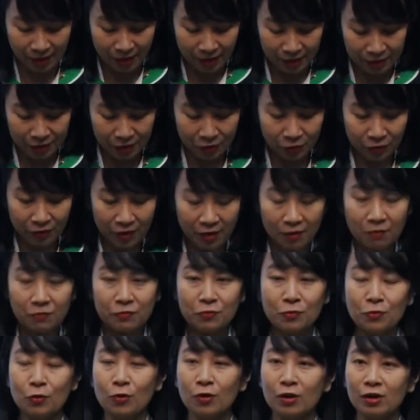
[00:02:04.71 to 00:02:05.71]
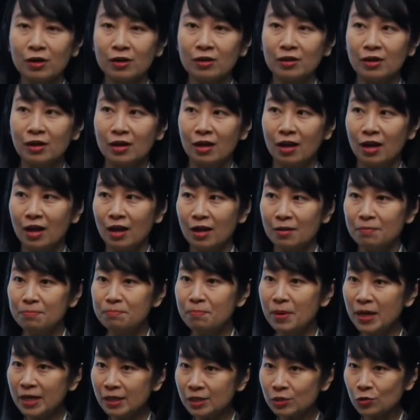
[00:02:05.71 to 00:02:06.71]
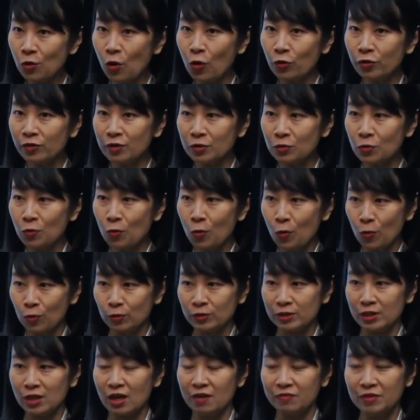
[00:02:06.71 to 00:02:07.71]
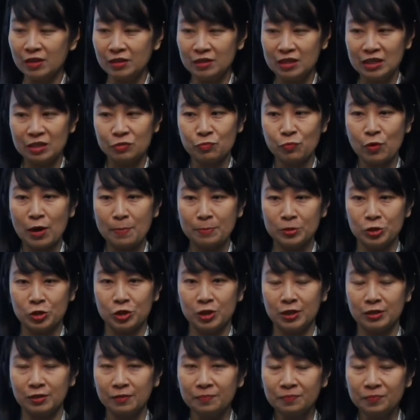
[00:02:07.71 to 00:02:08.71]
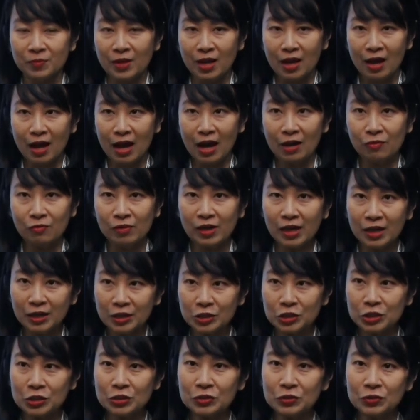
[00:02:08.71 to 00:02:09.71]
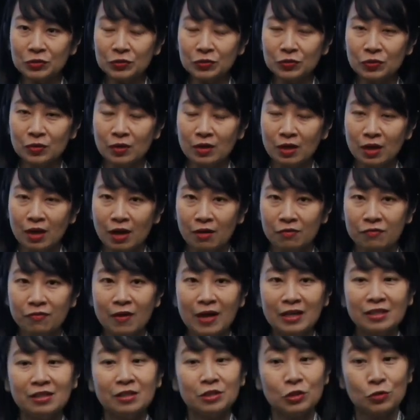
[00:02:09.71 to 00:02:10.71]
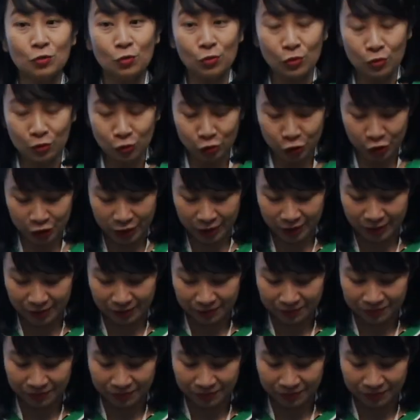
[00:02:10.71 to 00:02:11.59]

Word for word: So therefore, um, based on the cause of the disruption, I'd like to find the solution.